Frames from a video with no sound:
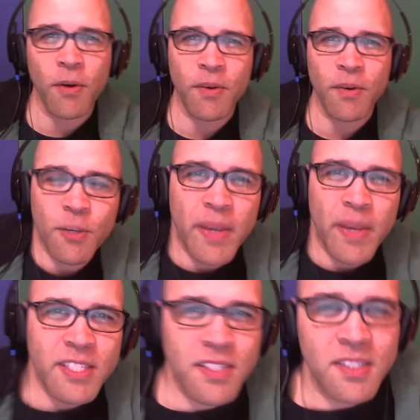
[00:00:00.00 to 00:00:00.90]
You may
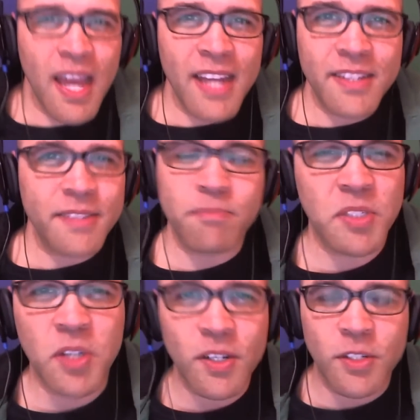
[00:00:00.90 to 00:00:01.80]
just decide to
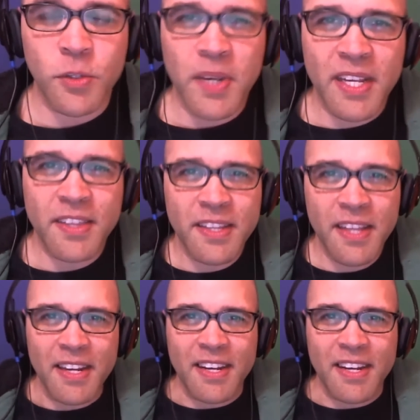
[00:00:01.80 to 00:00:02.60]
start doing it. Yeah, who